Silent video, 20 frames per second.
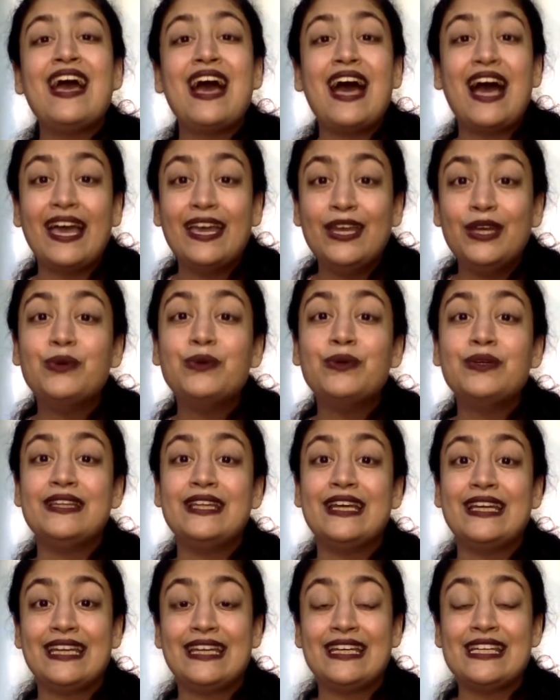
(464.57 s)
I know
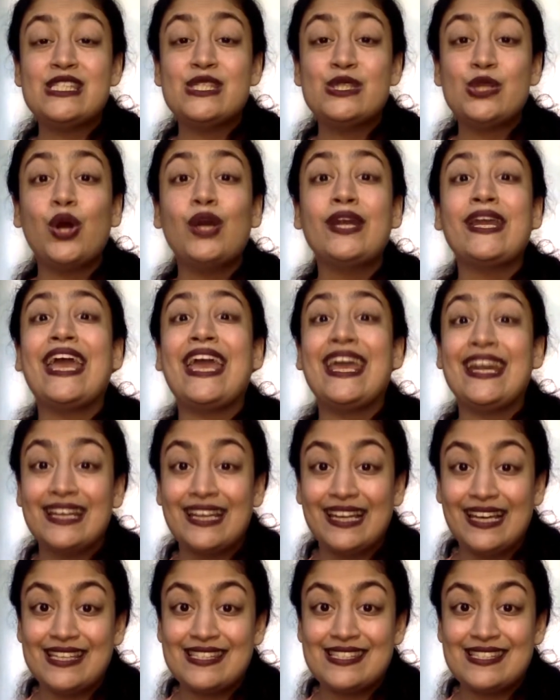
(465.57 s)
that it is not
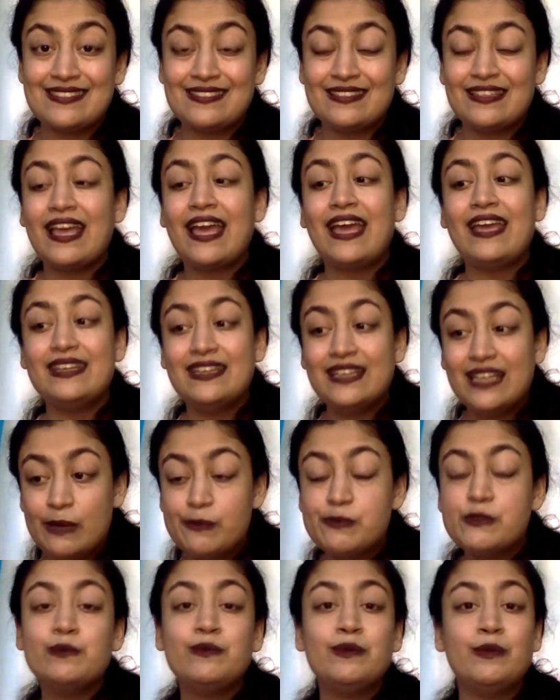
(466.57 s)
endless and it
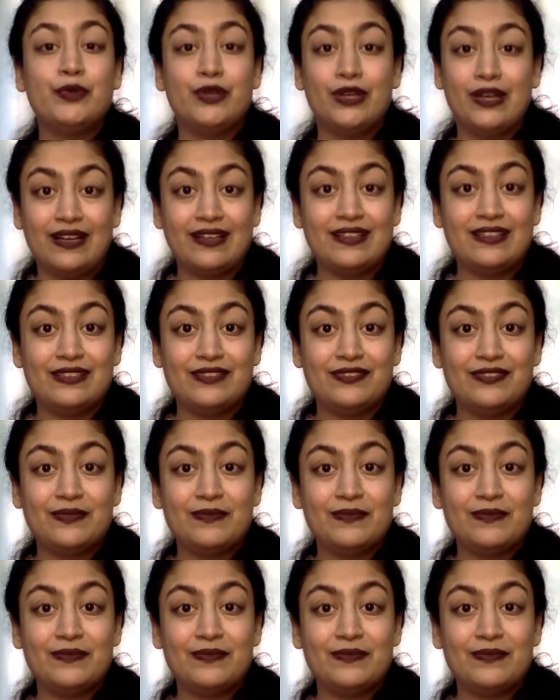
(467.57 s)
keeps me productive.